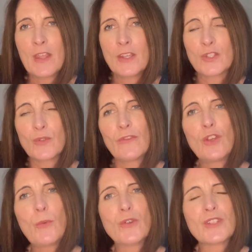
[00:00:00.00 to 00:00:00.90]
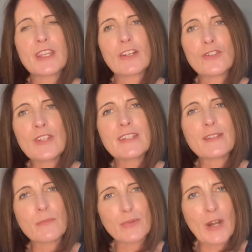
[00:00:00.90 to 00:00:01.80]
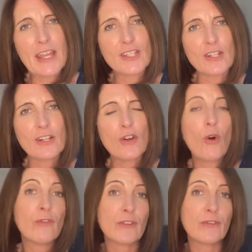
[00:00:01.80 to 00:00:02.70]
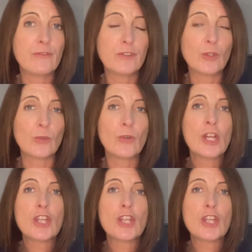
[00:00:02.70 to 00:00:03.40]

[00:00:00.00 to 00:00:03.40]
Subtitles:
So if you want to increase the pressure of the flow,